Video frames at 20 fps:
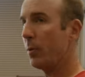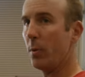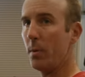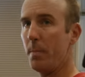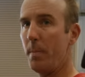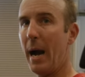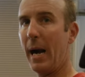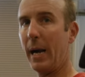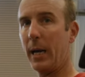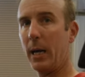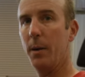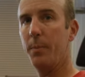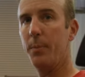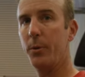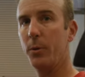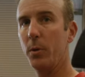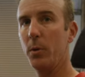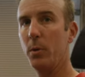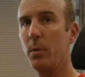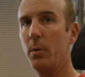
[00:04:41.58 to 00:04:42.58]
would back up
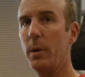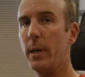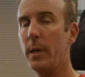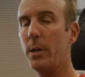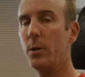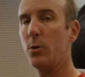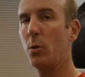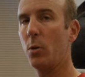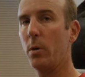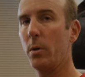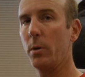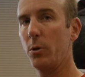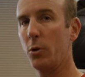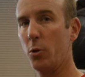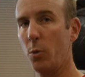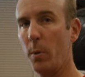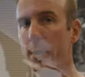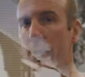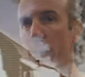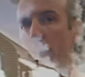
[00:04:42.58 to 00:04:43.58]
through any sort of
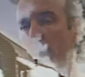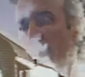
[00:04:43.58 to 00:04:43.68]
switch or